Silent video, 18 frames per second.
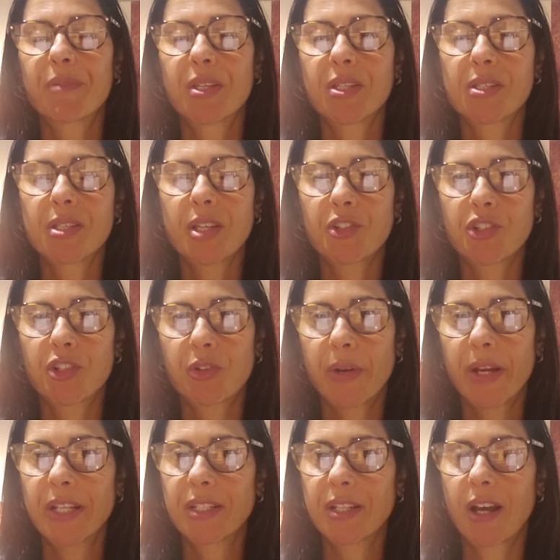Such a
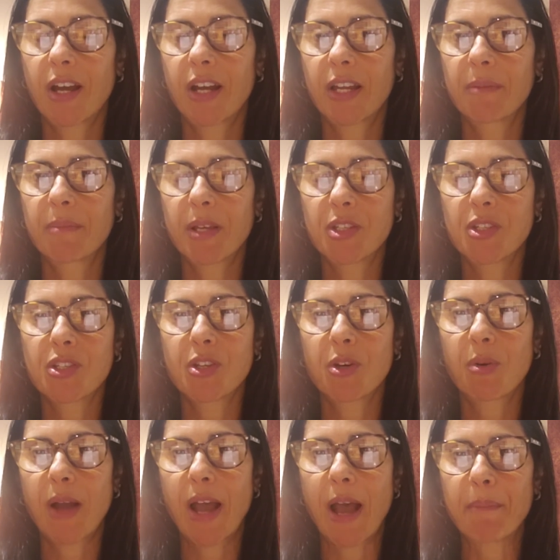great time, and
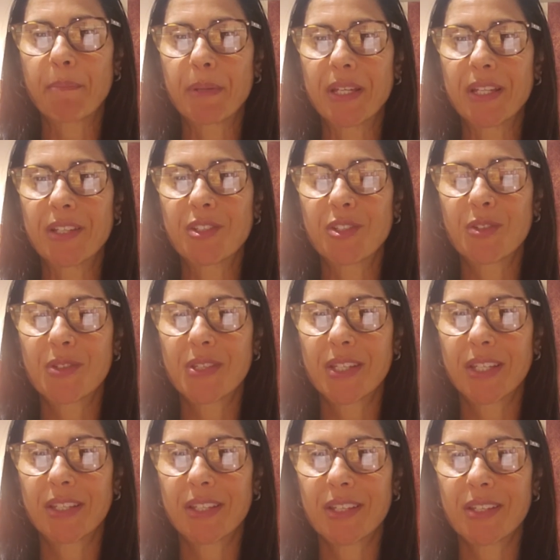so happy to
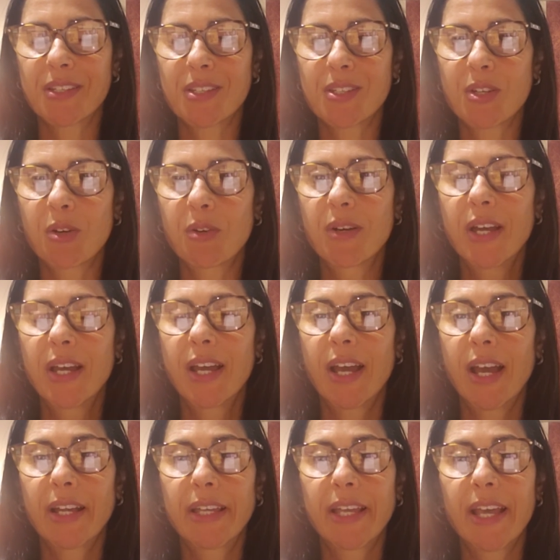see this. So
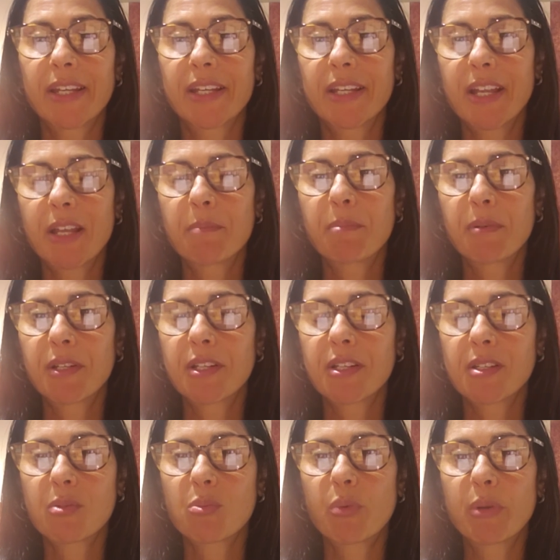again, at
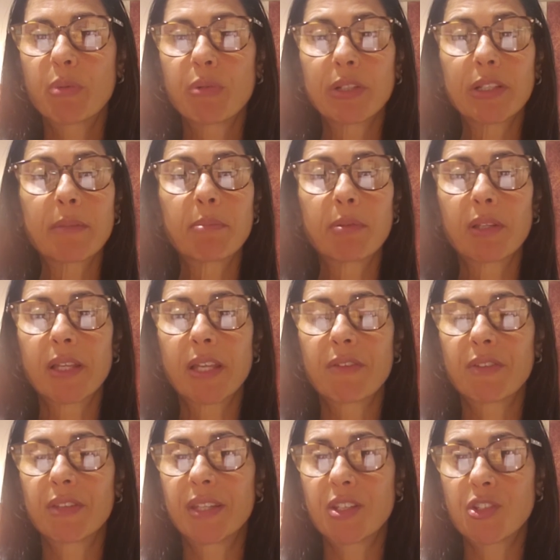Impetus, we really
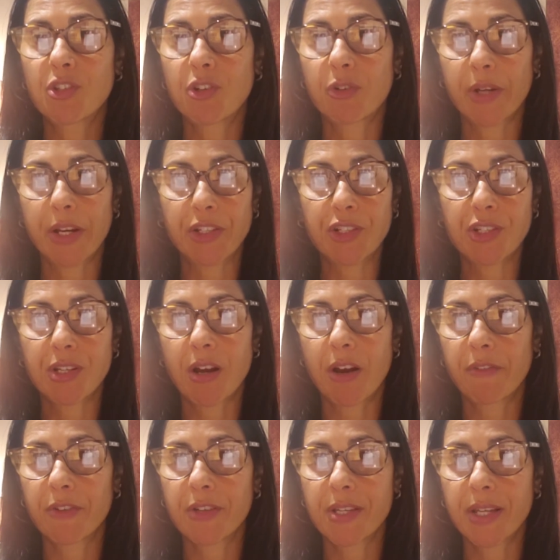believe in these courageous
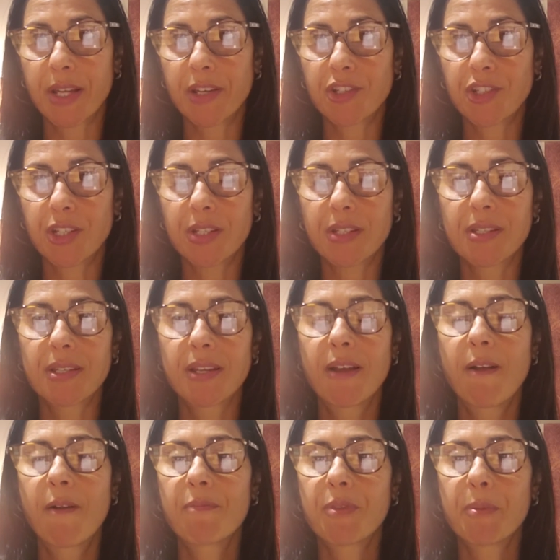conversations,
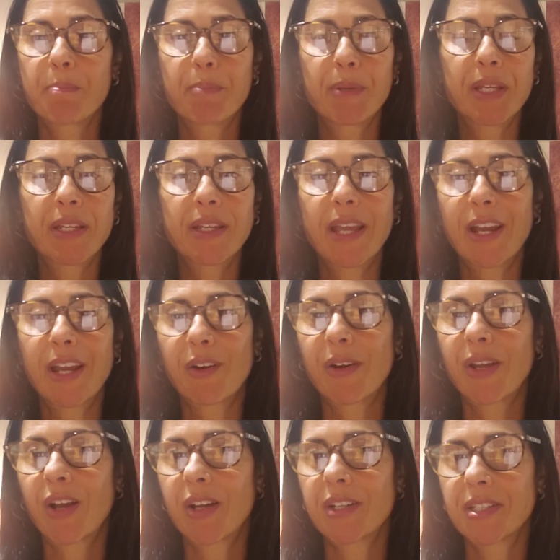the big,
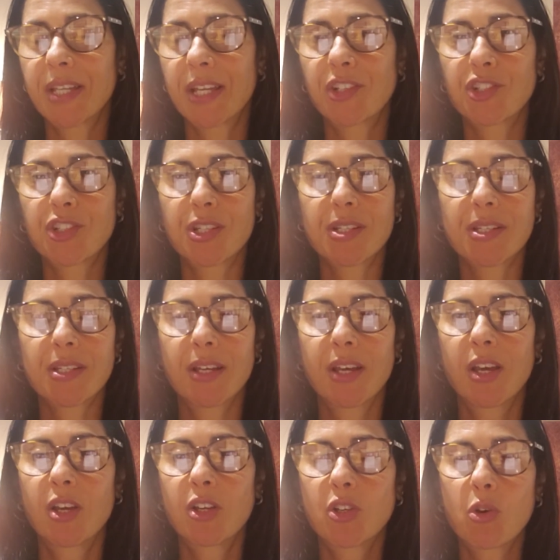hairy, audacious
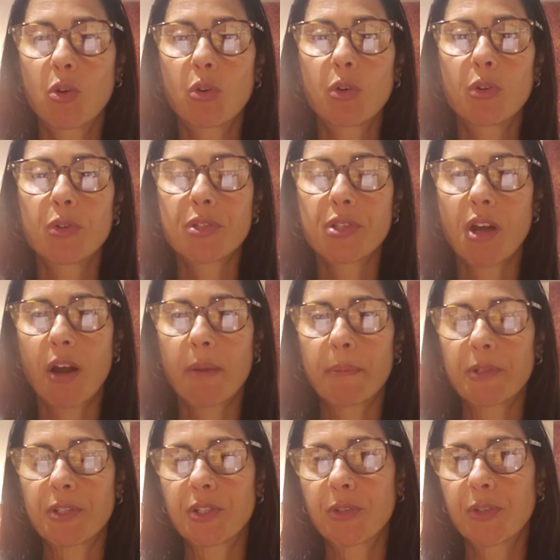goals,
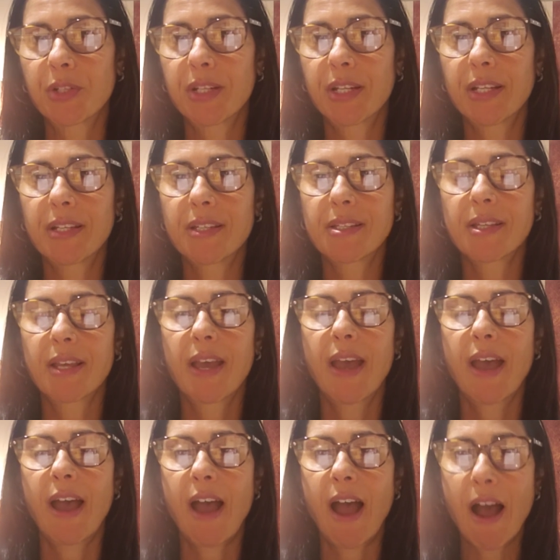opportunities,
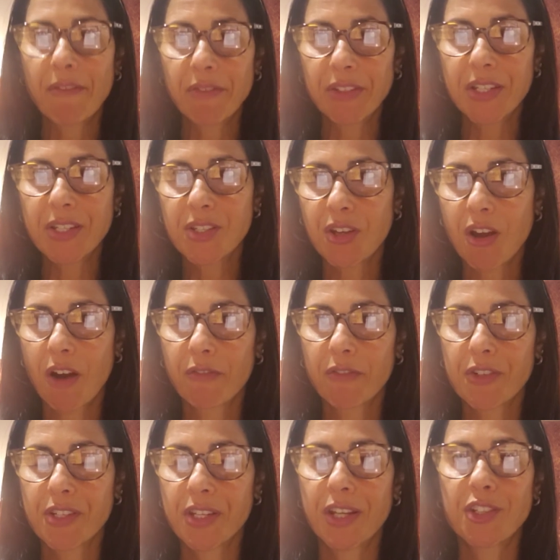having these
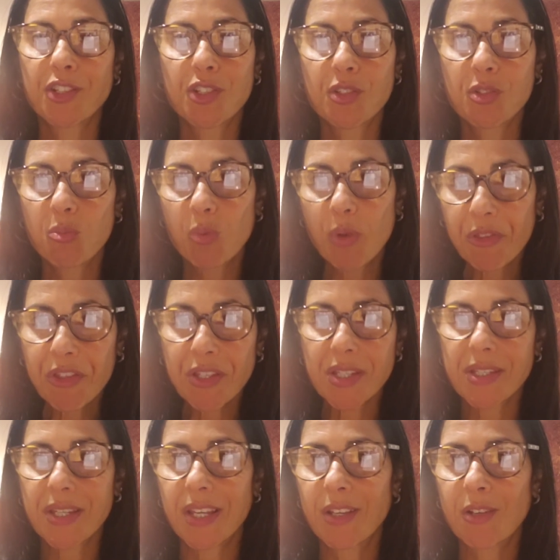conversations with the
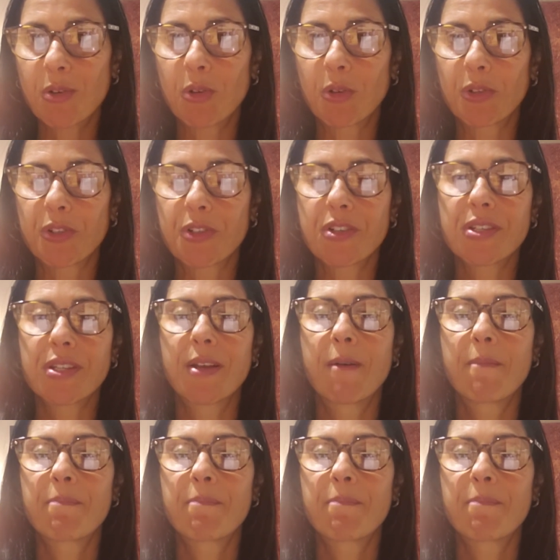stakeholders.